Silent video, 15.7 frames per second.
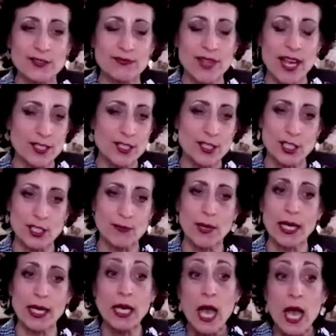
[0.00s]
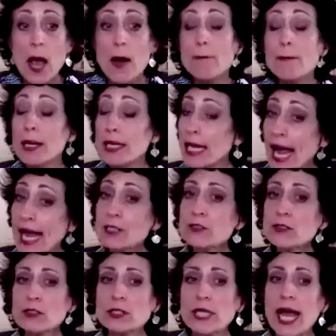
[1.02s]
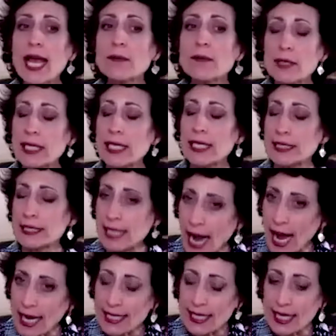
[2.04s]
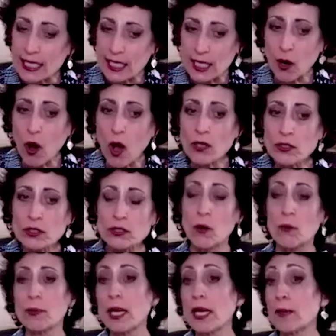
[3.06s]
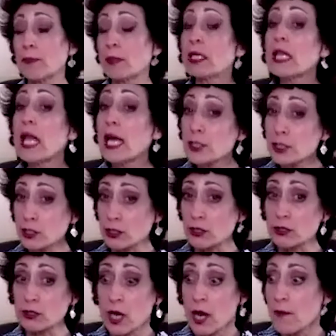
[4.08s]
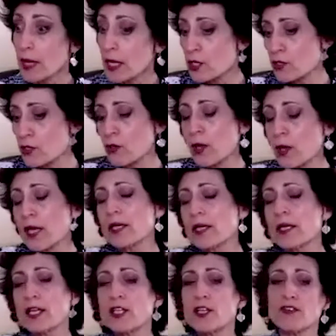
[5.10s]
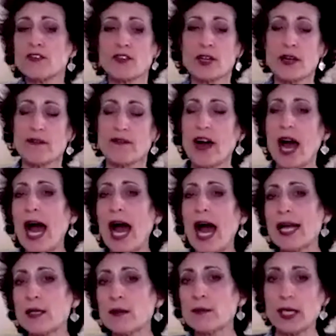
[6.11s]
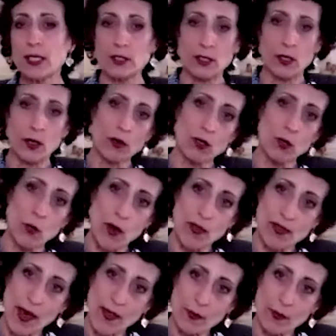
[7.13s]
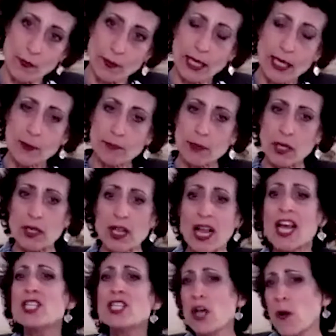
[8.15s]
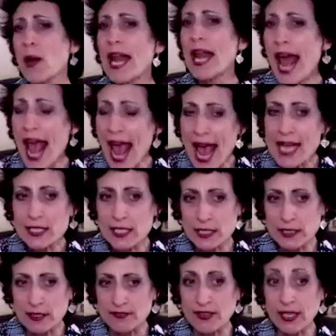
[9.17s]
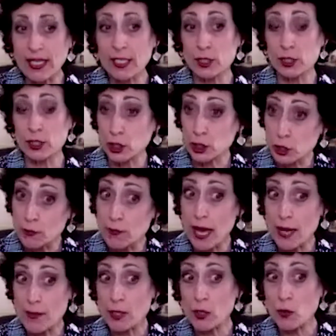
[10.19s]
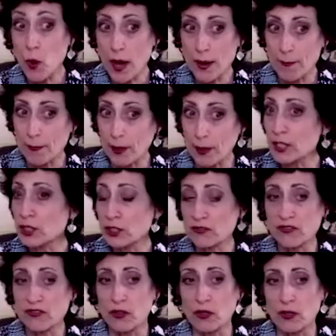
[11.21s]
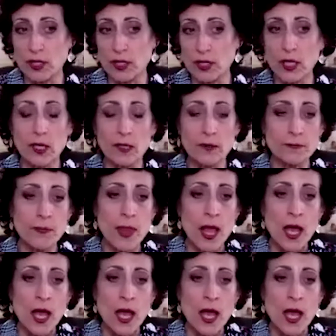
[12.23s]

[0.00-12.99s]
that's just me. But entertainment and dining can also be a pleasure because you get in a different environment, you know, you're with other people. So it has its advantages. Maybe you want to budget for it, you know,